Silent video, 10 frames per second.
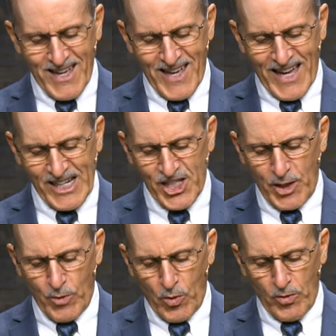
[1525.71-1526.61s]
and she
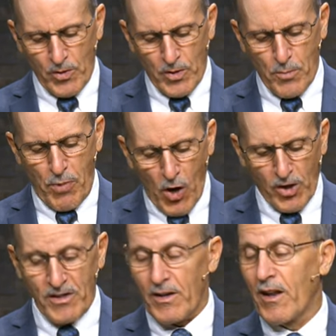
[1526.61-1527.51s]
wrote,
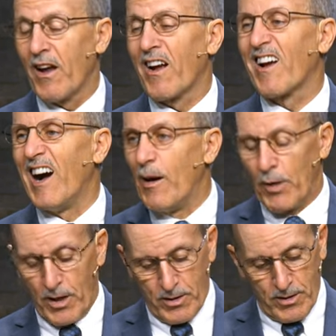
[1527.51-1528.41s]
pardon, comma,